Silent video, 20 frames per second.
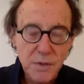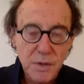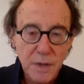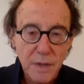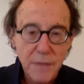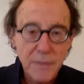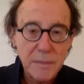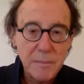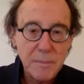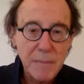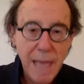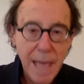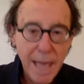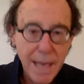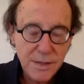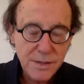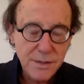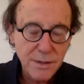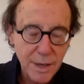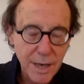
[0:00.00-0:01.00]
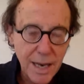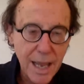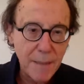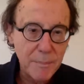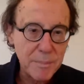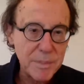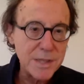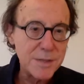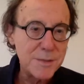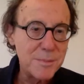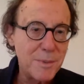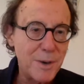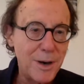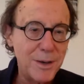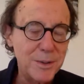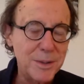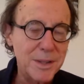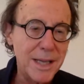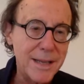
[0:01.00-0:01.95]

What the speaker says: So nothing bad is gonna happen tomorrow